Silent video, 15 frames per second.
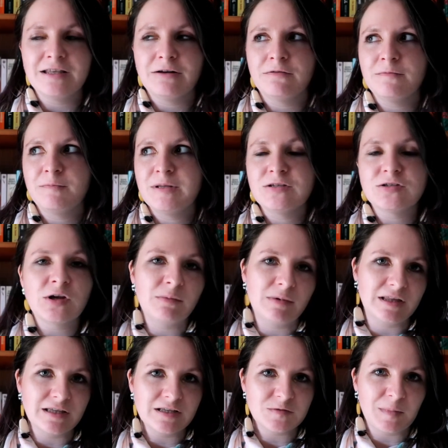There have been so
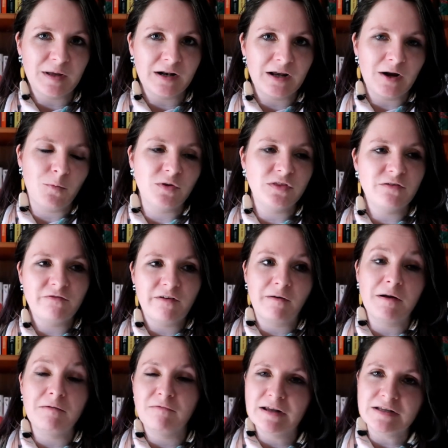many things about it, and with the
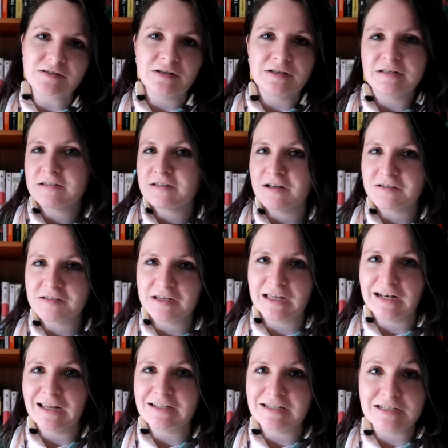very recent disaster
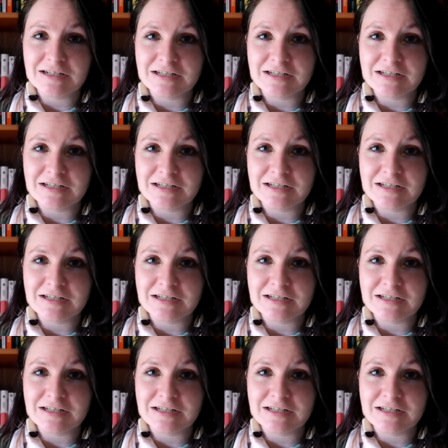connected